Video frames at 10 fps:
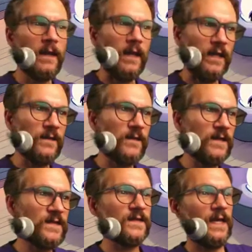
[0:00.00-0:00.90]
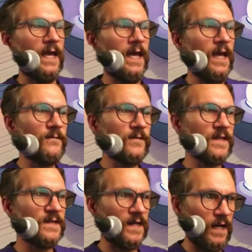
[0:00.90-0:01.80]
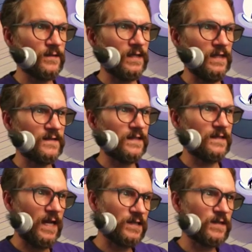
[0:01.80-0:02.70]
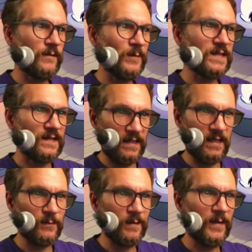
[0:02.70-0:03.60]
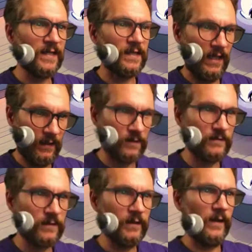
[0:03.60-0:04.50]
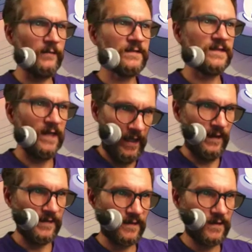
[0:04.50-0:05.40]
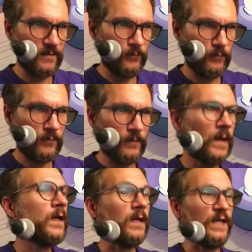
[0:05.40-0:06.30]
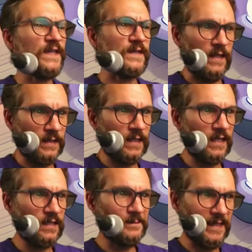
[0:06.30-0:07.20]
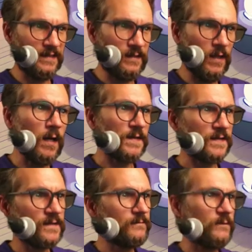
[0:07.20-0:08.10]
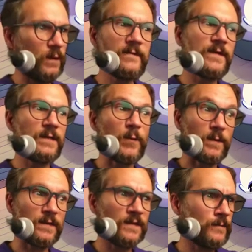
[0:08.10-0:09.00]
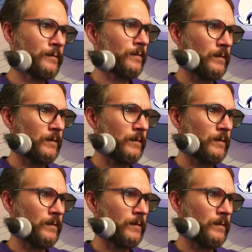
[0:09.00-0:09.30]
In this, every sound is detached from its neighbor by an interval of silence. It is indicated by dots over the notes.